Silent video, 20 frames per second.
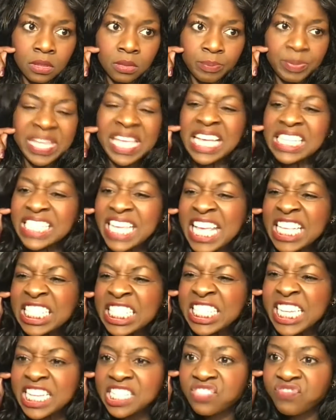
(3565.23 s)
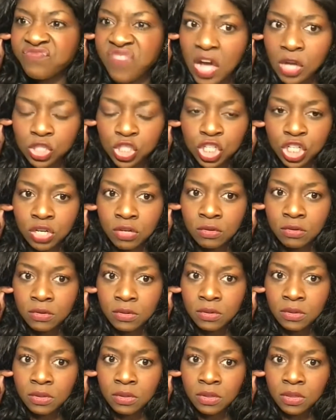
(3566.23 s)
Because it's dysfunctional.
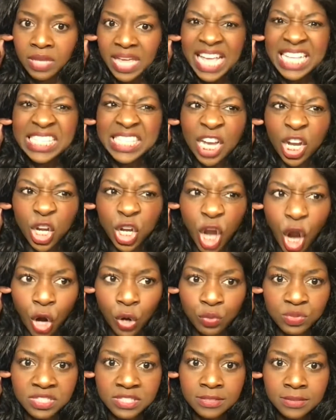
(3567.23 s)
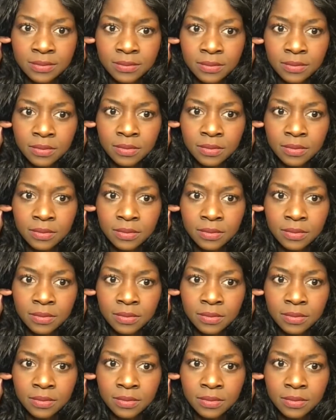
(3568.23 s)
It's a curse.